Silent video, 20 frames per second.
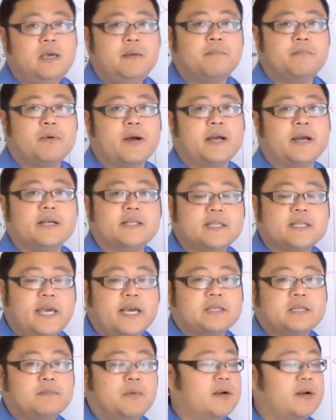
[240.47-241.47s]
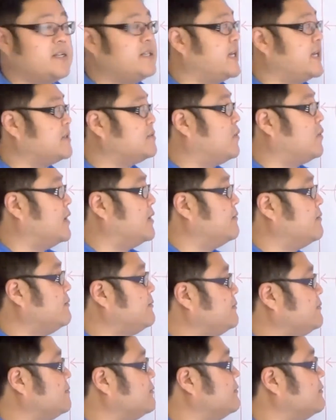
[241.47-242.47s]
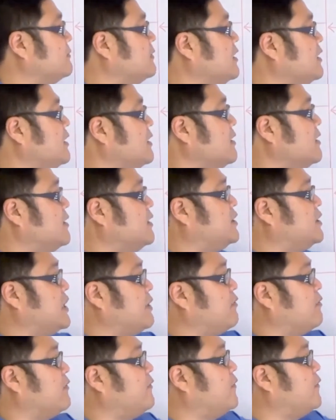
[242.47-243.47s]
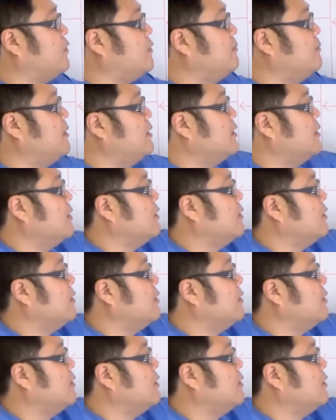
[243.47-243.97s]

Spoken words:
in brackets, x minus x1. The general form,